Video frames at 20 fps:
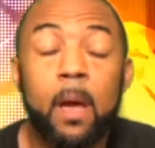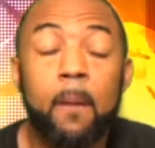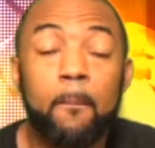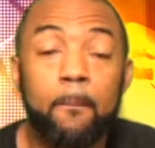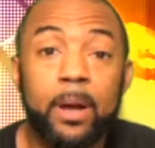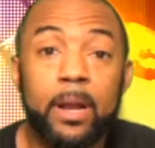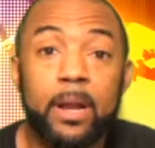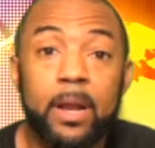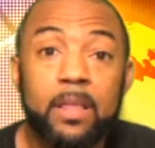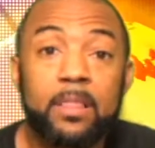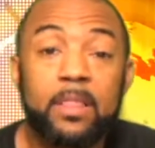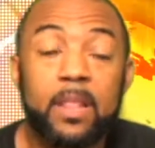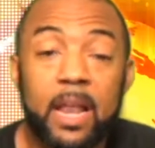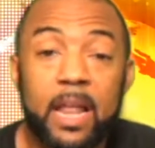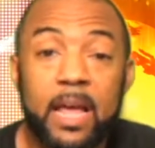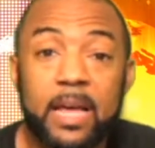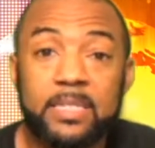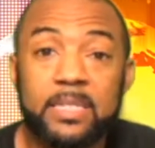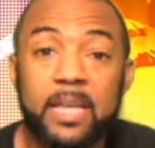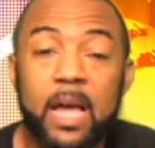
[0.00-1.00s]
But
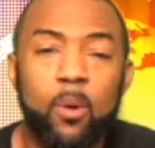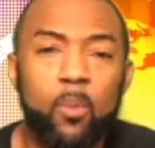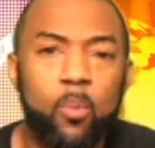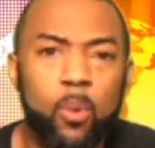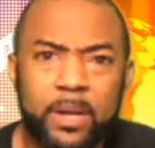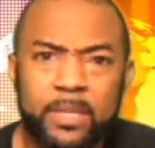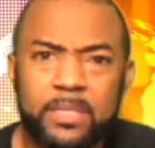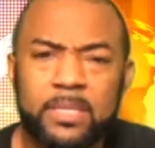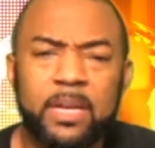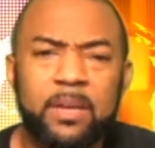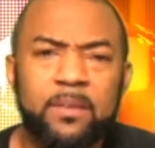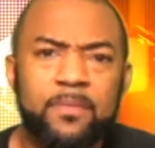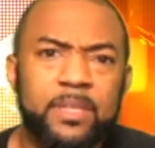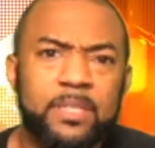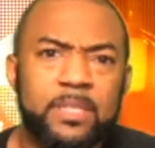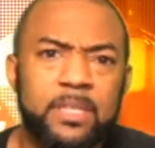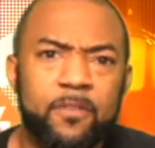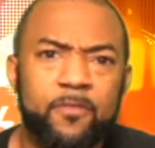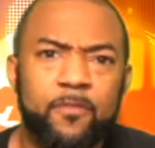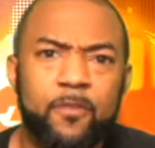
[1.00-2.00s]
nonetheless, I wanted to give
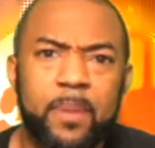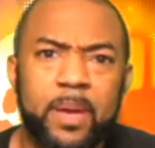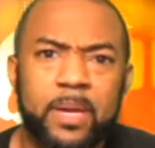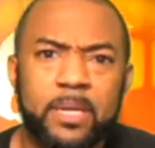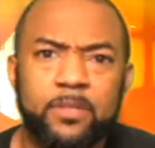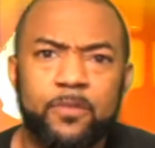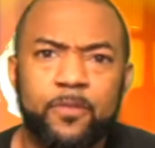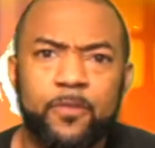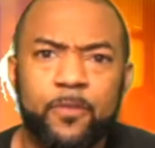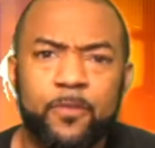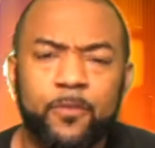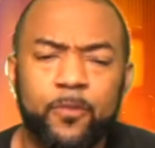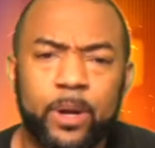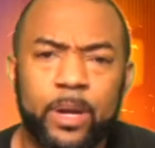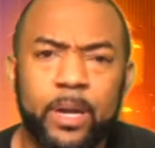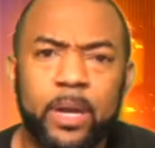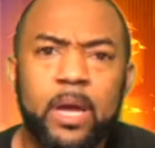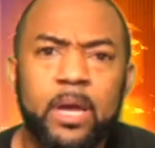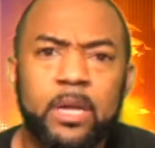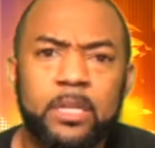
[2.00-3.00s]
this information for
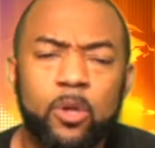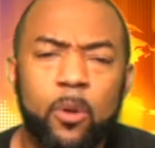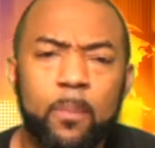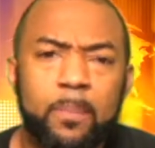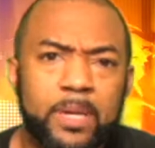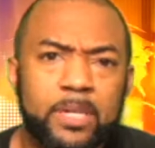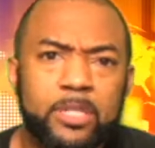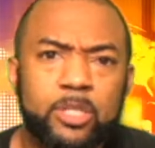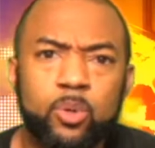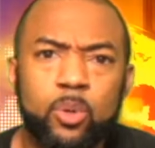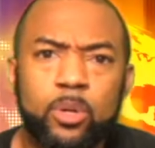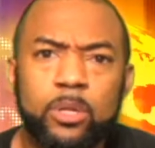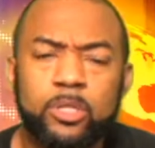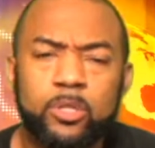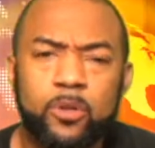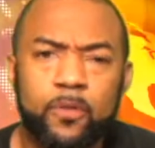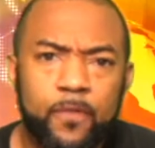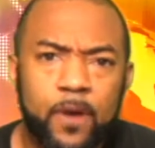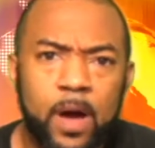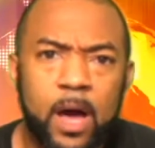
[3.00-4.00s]
free, so be sure that
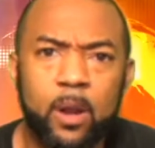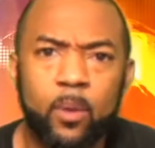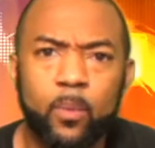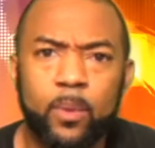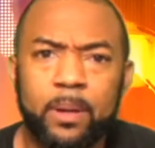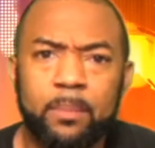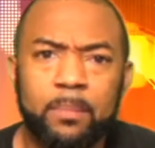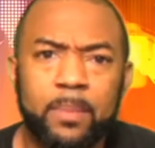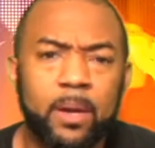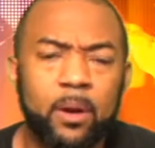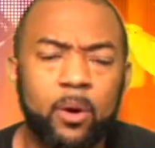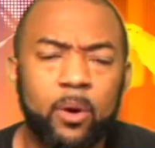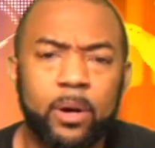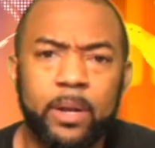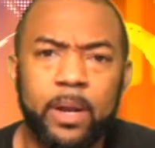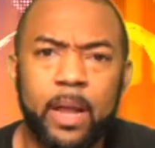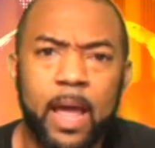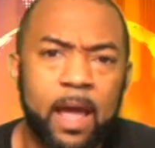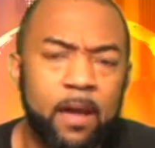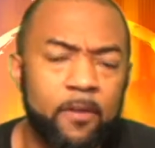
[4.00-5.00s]
you're following me
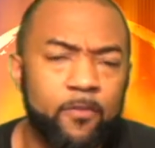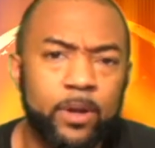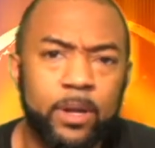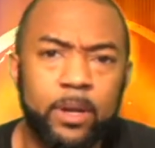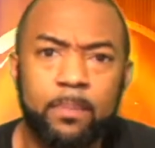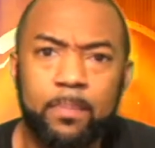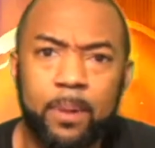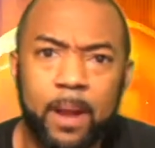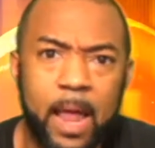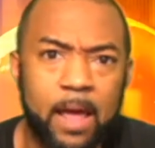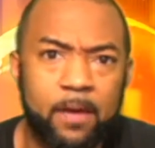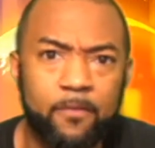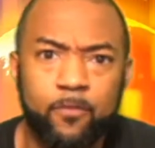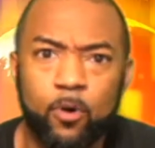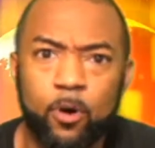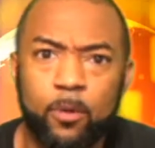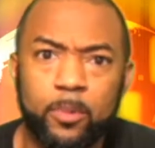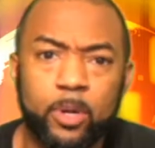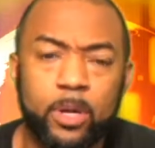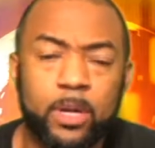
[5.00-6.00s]
on every
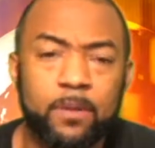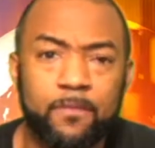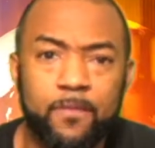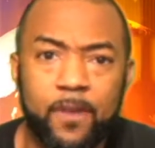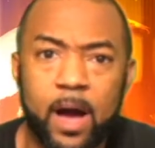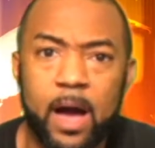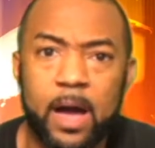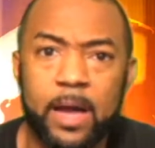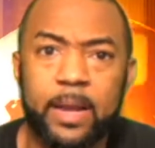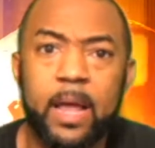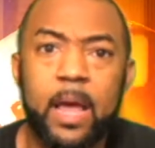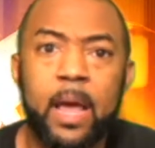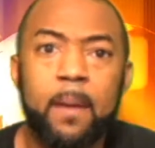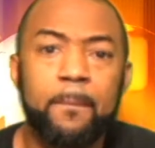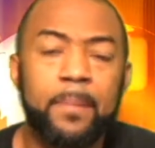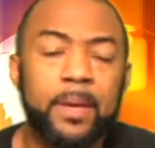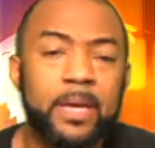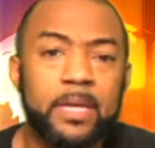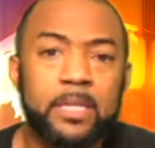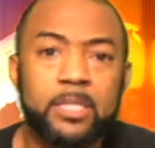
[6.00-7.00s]
platform you can find,
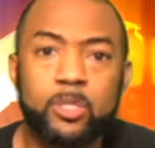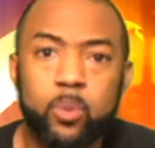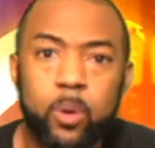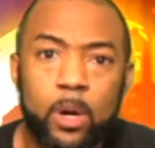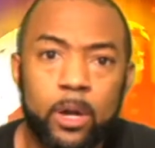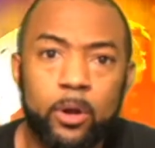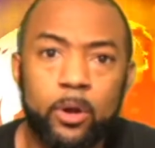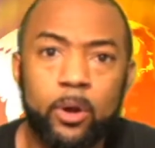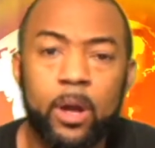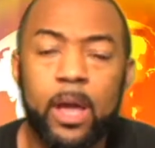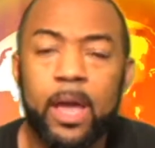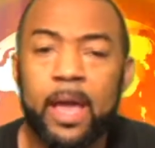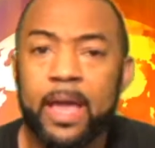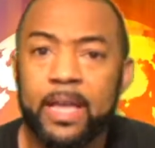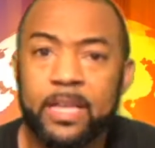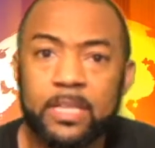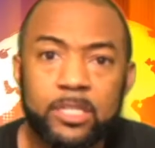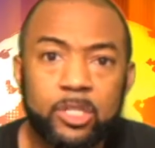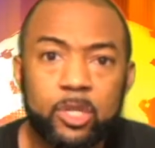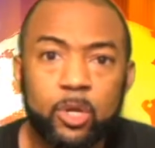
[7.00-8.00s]
be it Twitter,
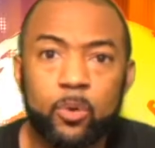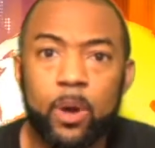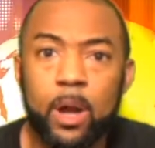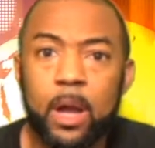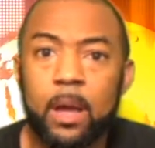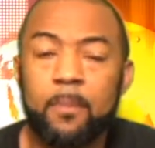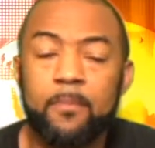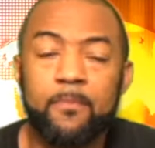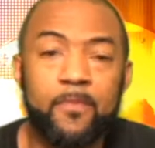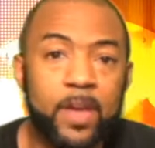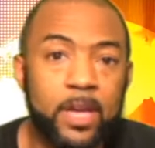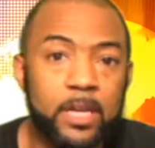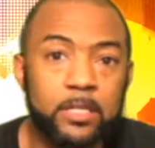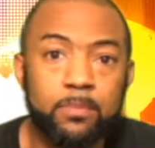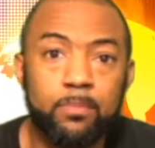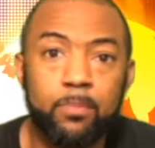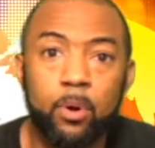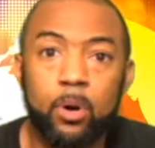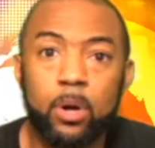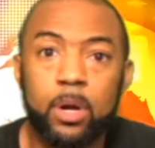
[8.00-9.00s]
Instagram,
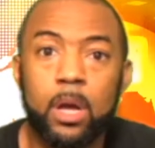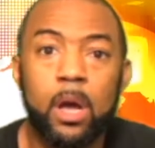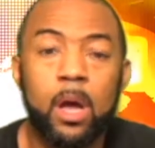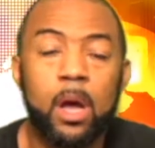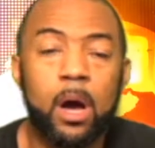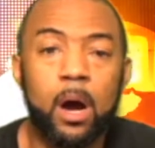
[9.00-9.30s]
Facebook.